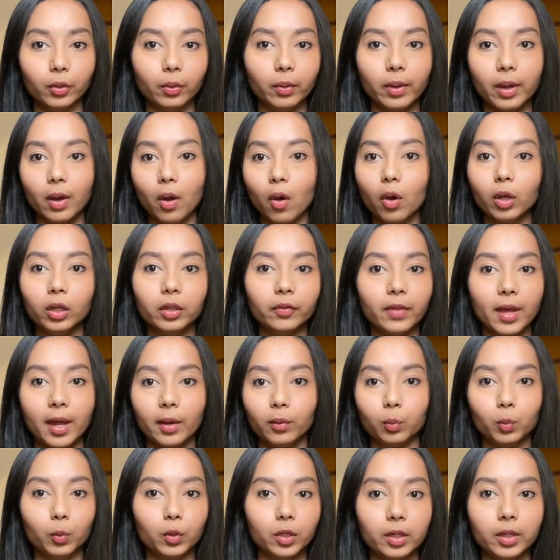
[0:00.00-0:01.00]
all of
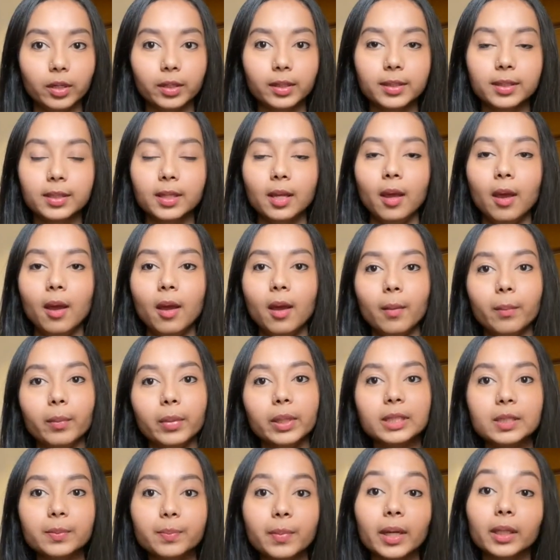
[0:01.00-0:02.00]
that works,
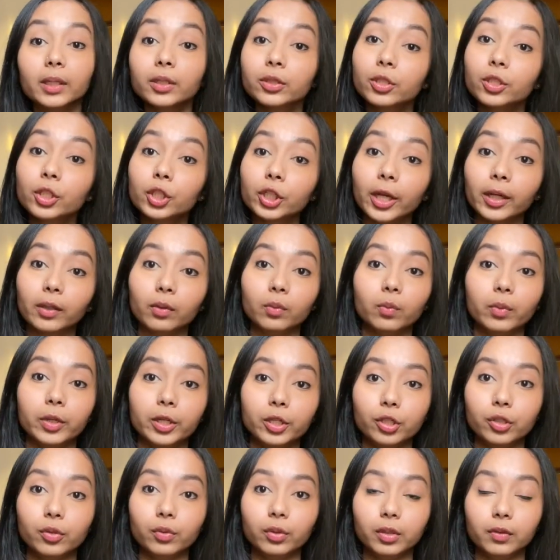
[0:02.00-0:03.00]
but it's best to check
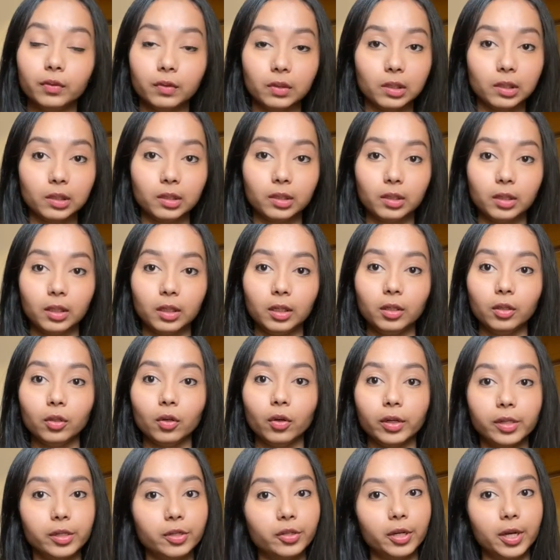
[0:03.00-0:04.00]
which university
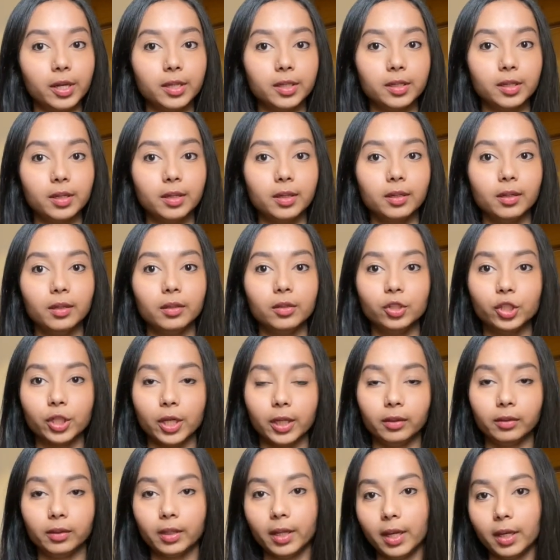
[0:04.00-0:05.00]
you're interested in and
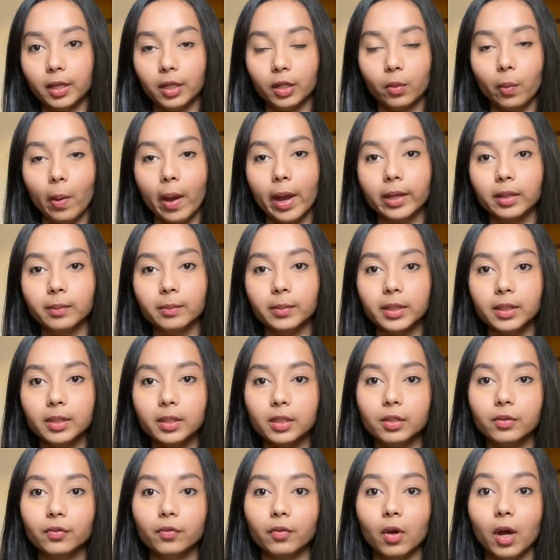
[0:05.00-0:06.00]
check their
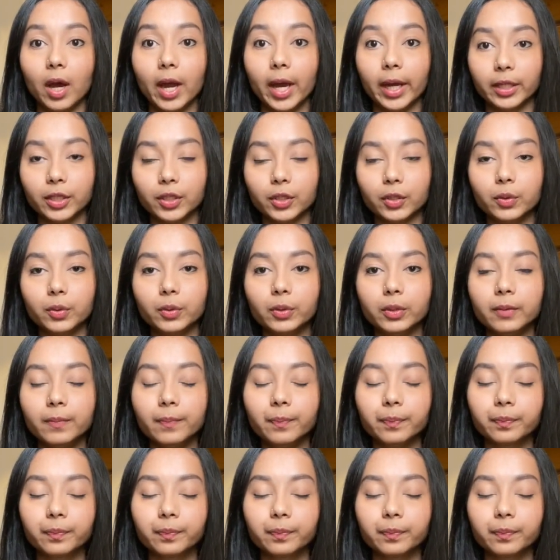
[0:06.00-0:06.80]
requirements for high school.